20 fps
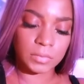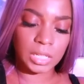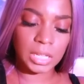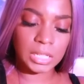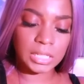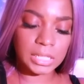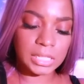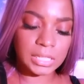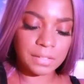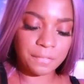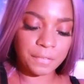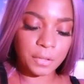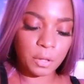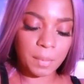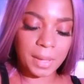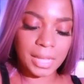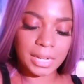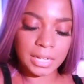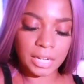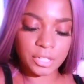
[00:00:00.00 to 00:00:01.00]
It doesn't feel
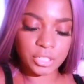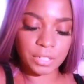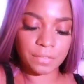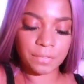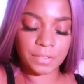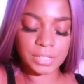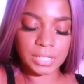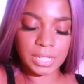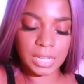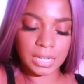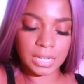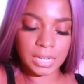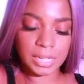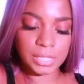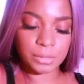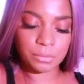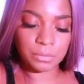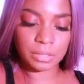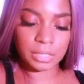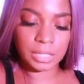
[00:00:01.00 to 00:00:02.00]
bad. It actually feels like a
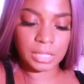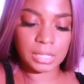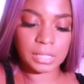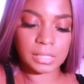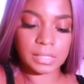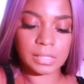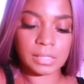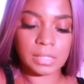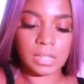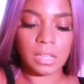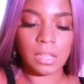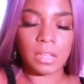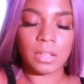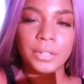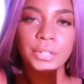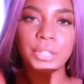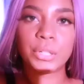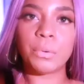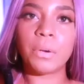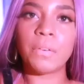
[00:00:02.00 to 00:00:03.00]
nice release.
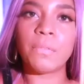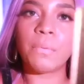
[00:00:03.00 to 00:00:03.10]
Two